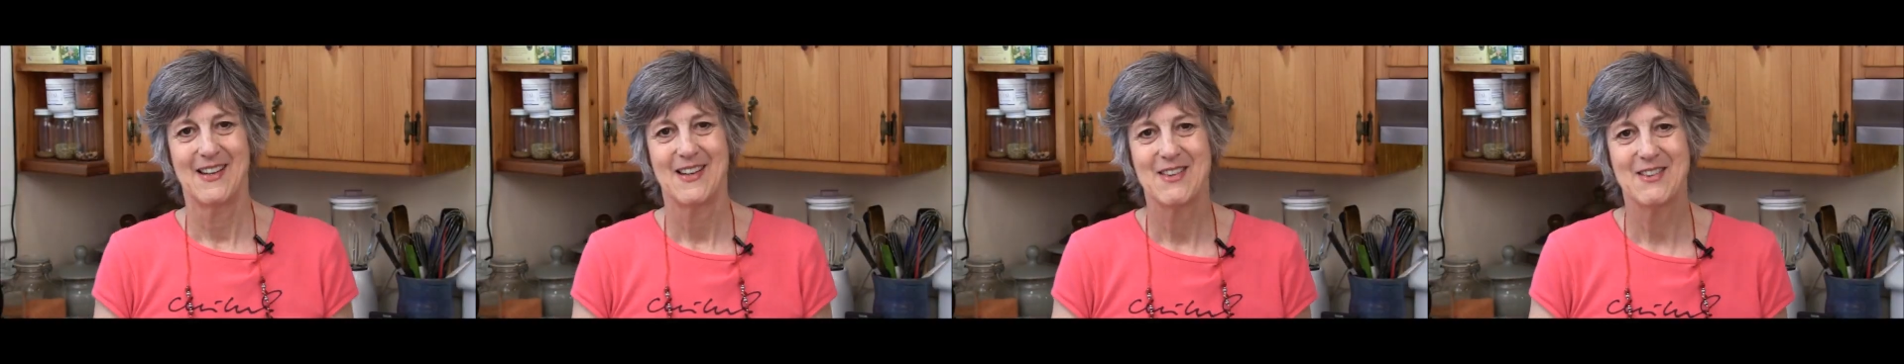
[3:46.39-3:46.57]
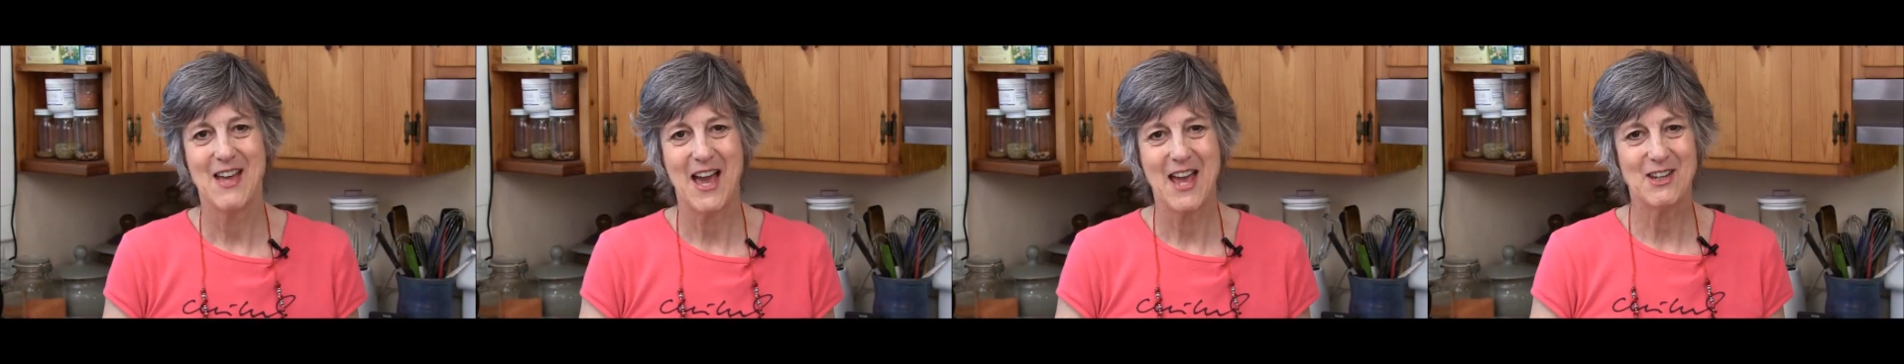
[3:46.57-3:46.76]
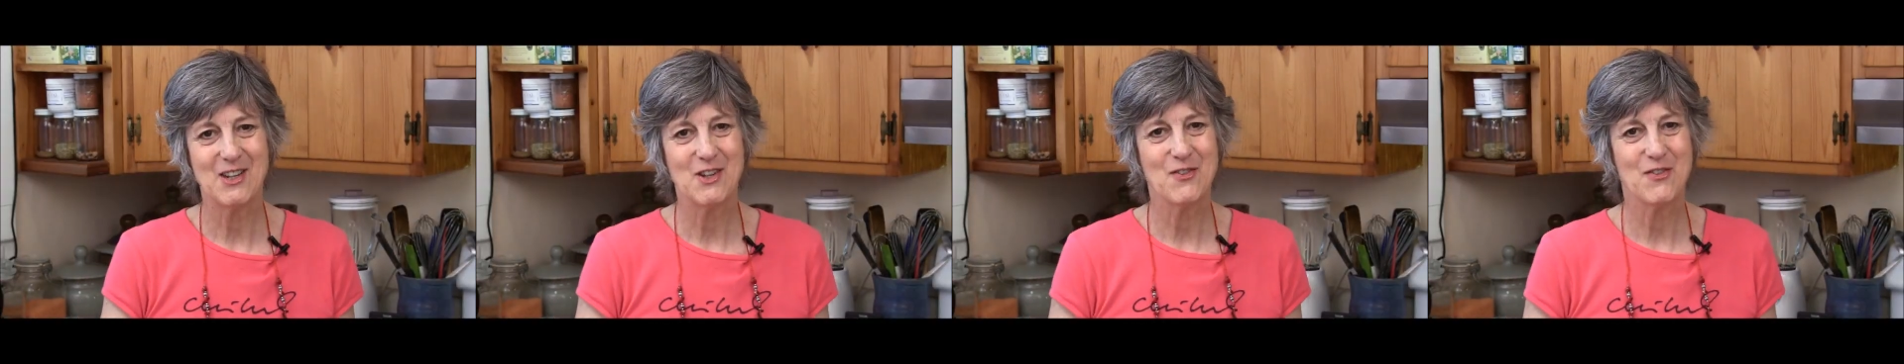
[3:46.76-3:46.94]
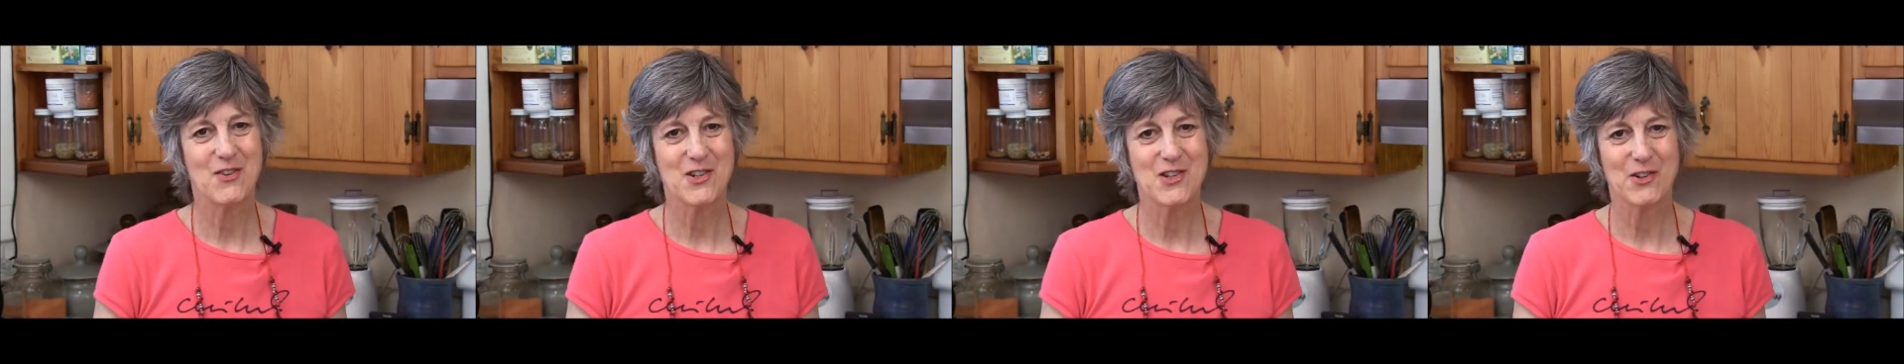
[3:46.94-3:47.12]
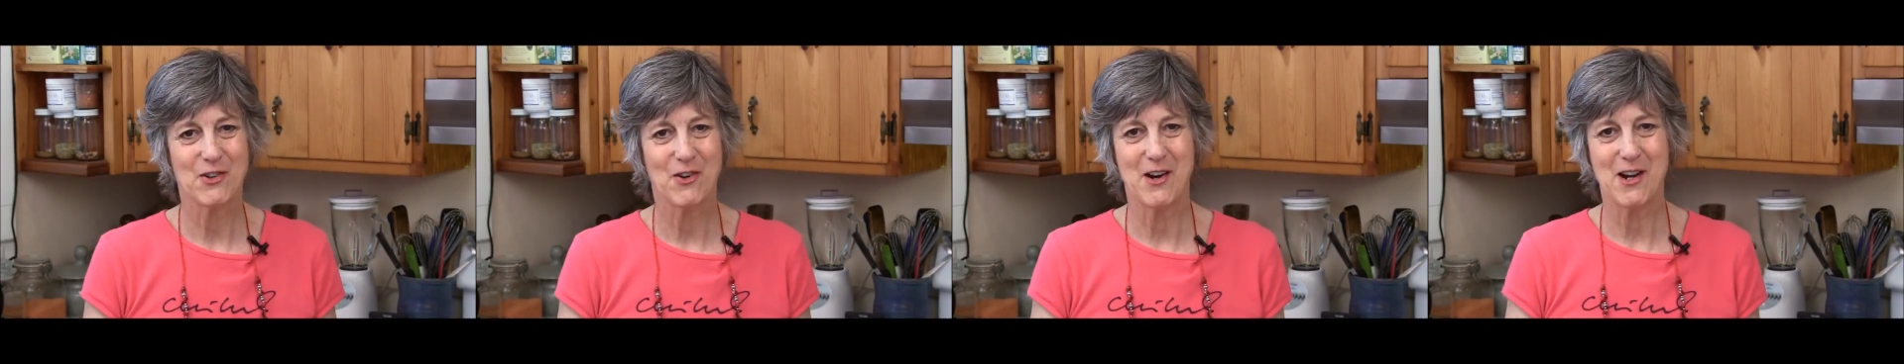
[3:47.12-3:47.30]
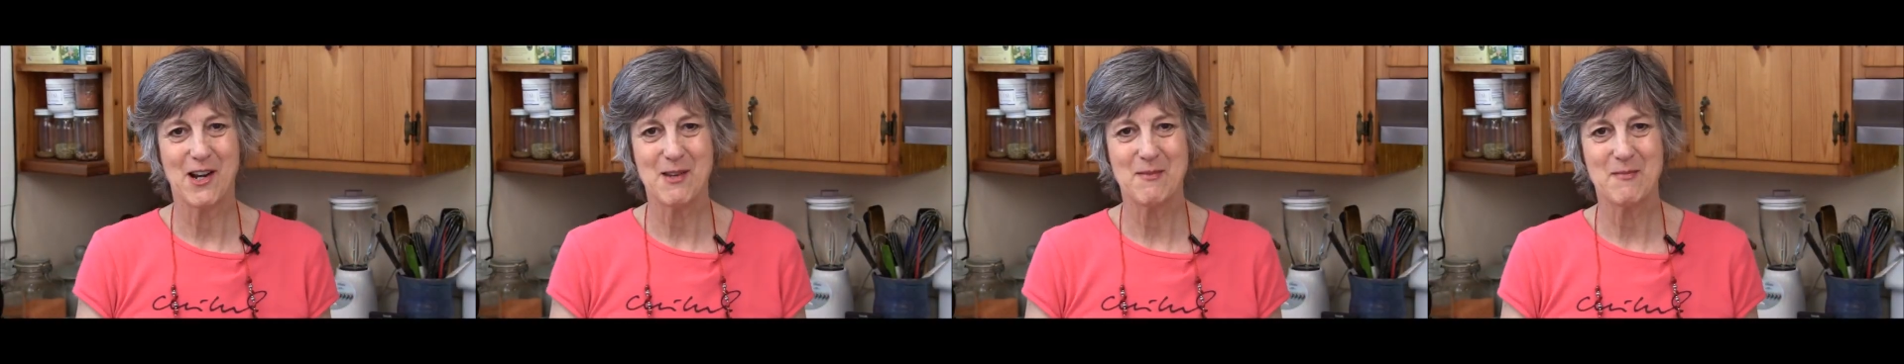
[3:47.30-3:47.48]
Thank you for
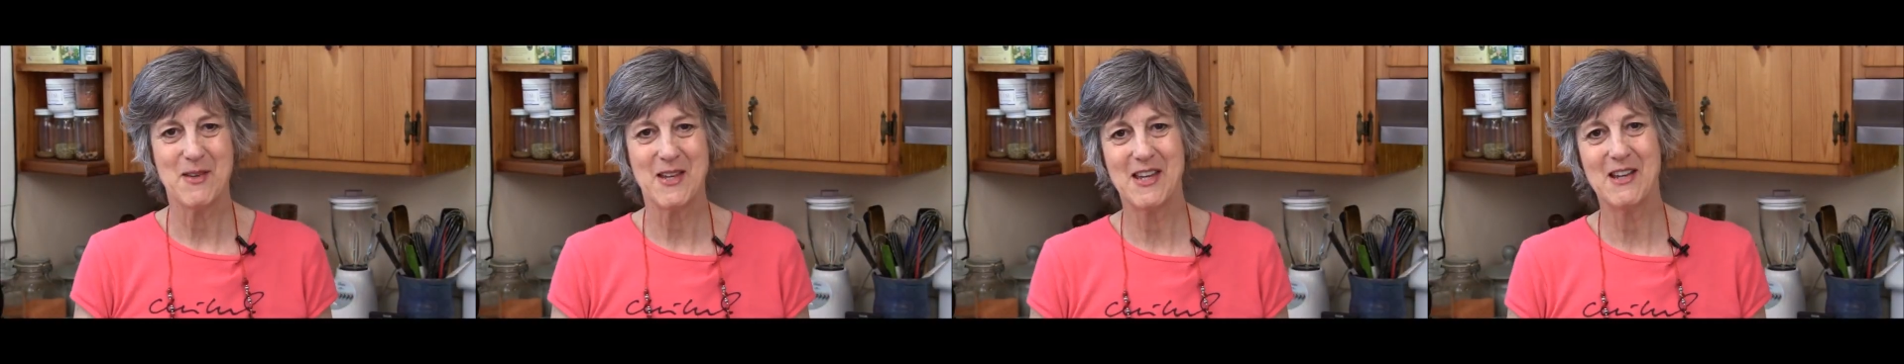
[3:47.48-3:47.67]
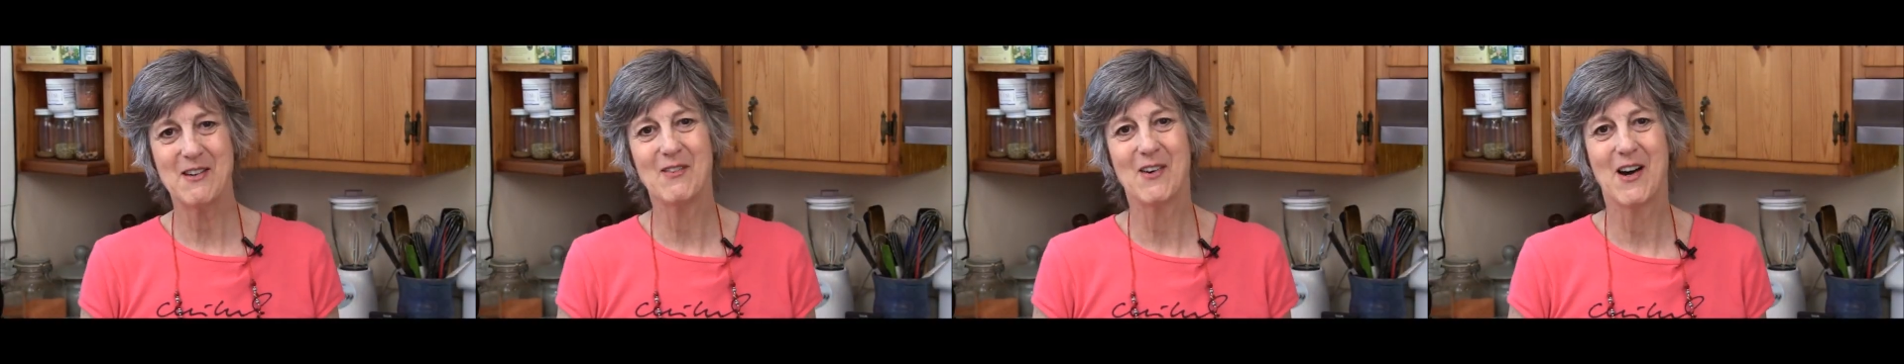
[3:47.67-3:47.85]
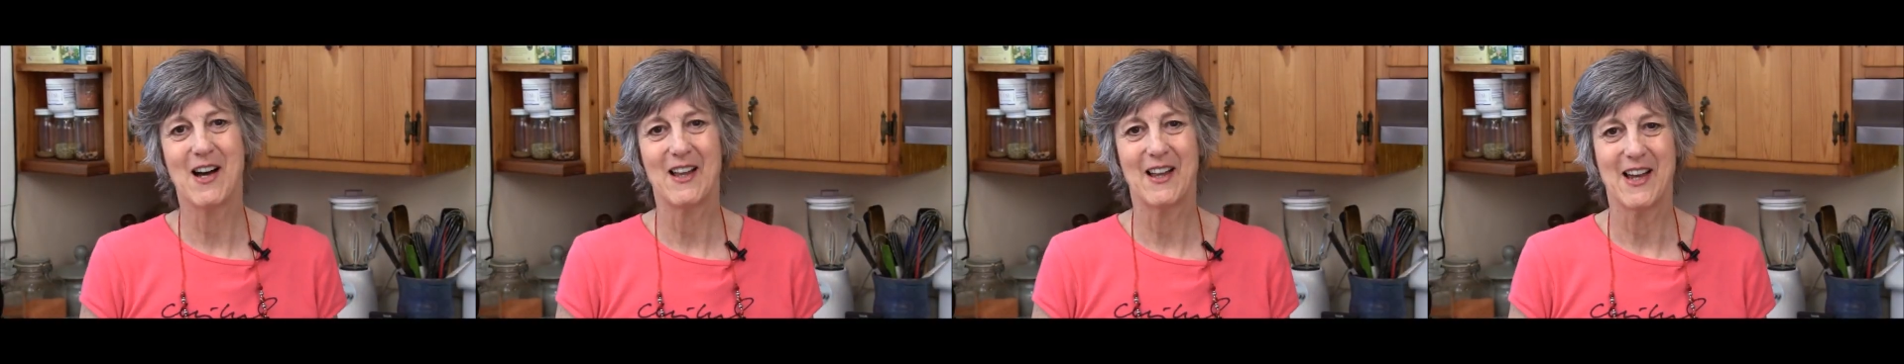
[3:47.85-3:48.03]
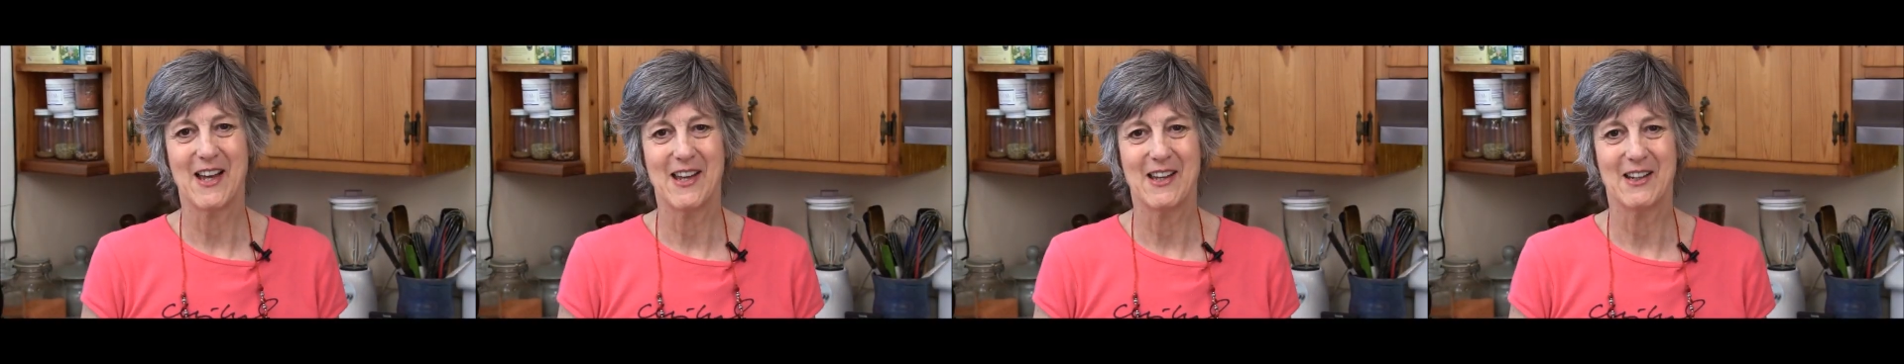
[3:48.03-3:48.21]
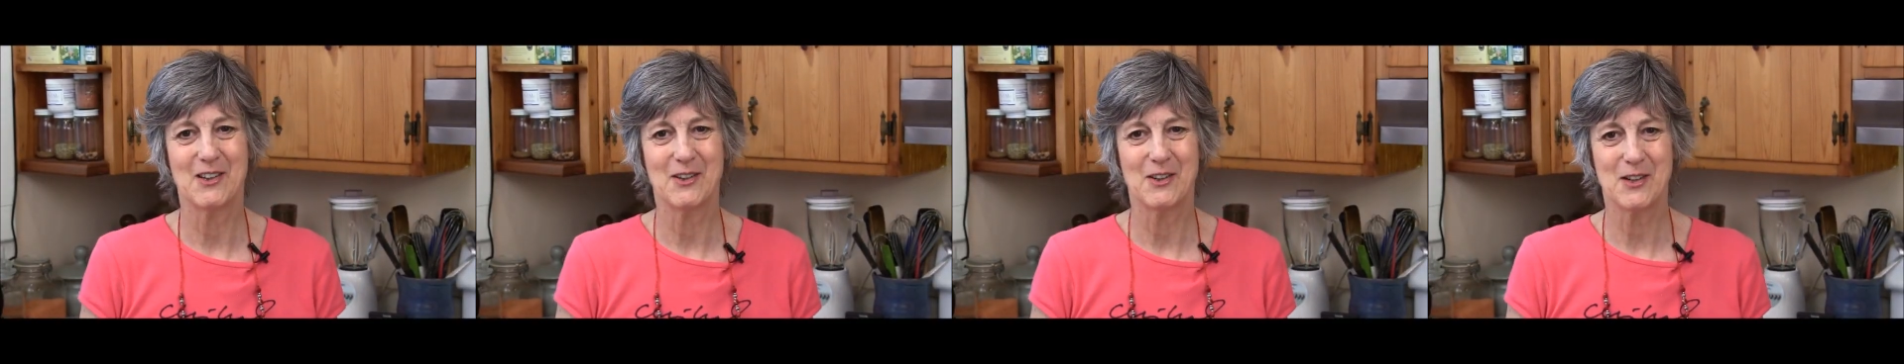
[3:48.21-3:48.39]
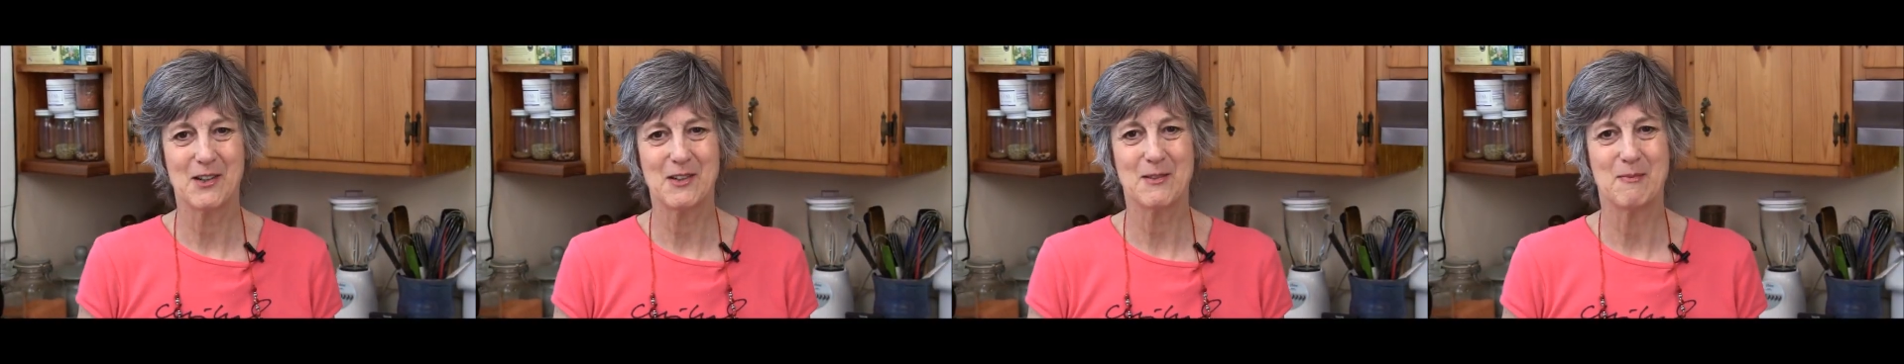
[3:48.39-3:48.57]
joining me while I
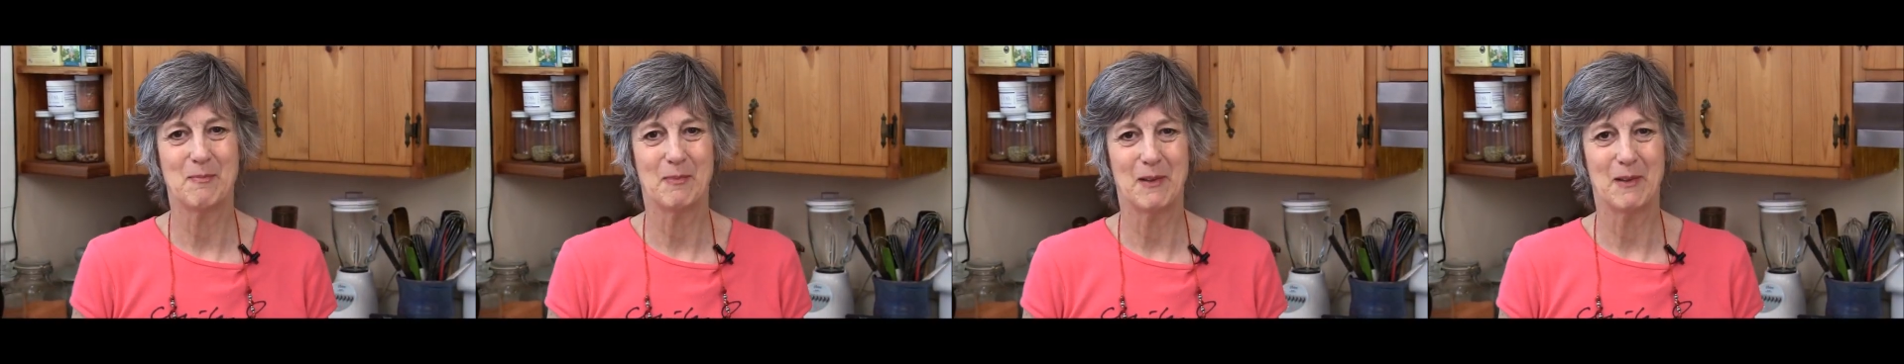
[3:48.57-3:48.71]
cooked